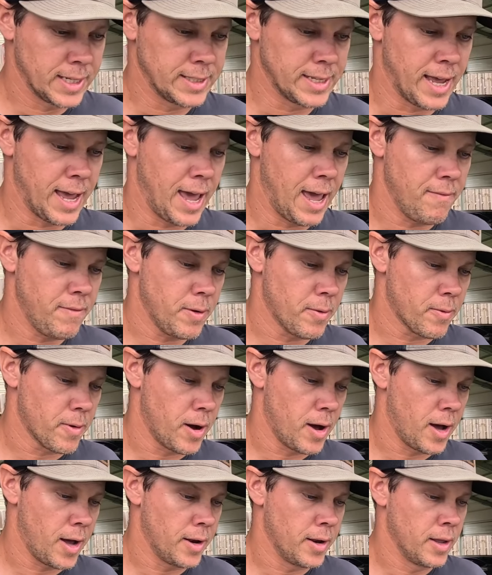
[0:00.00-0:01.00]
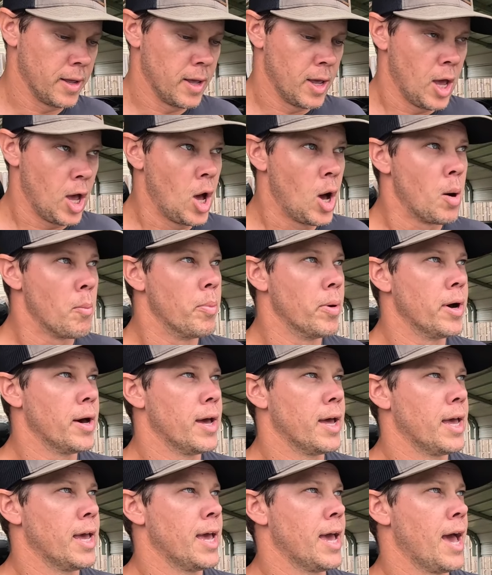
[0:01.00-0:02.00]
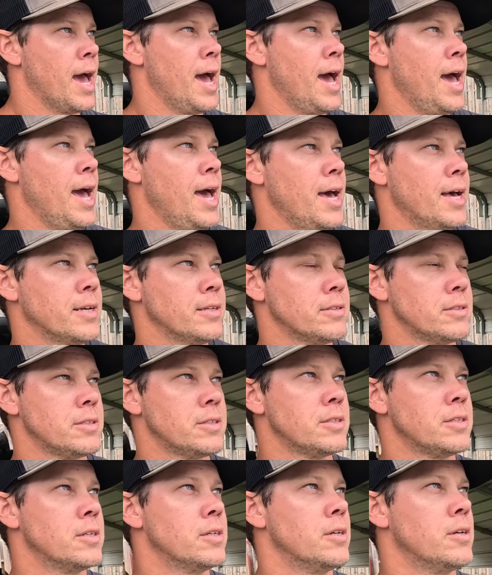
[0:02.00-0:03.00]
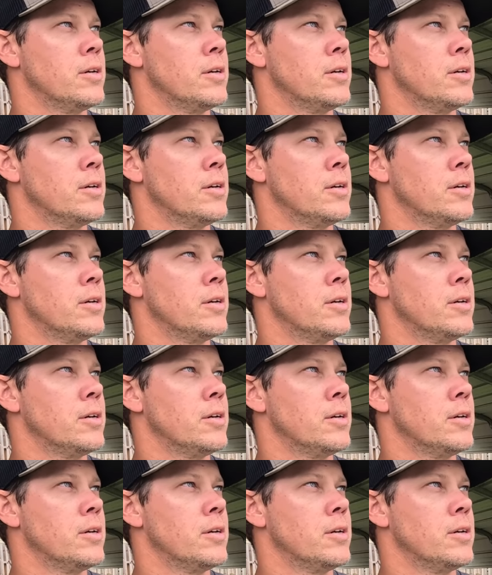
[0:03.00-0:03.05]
heavy rod, but it has